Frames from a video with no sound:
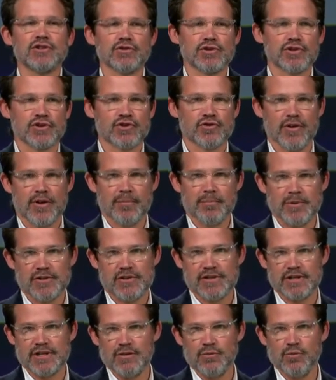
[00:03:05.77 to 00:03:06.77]

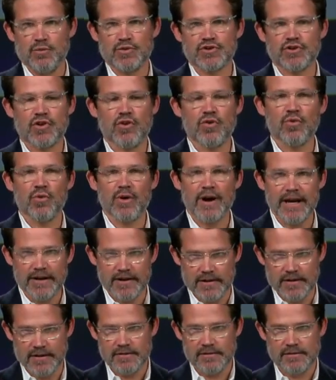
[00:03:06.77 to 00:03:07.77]
discrepancy was
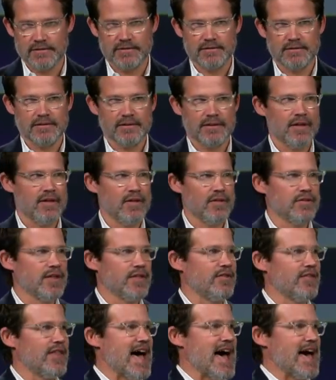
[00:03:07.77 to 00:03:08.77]
greater
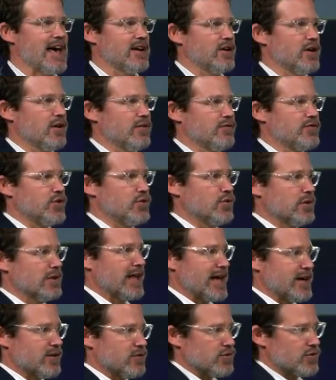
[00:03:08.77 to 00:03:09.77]
than that of
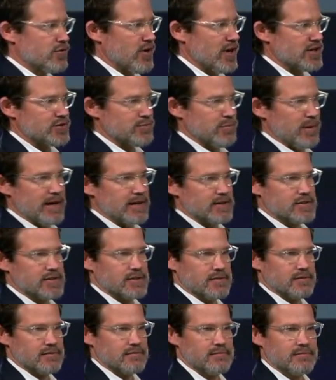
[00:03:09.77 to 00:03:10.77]
unilateral crossbites.
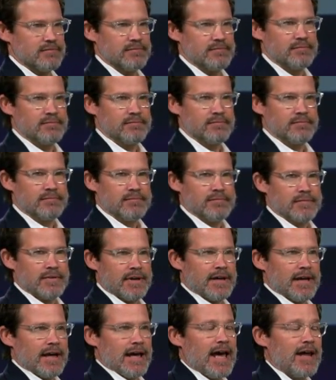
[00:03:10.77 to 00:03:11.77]

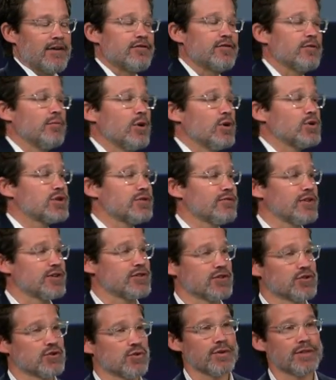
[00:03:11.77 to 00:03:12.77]
And for most of us
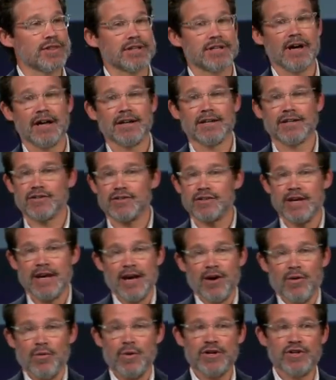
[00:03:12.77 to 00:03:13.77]
as orthodontists,
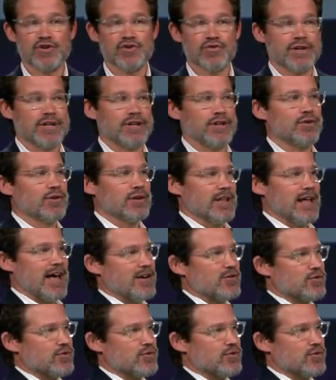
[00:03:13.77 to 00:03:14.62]
we'd treat unilateral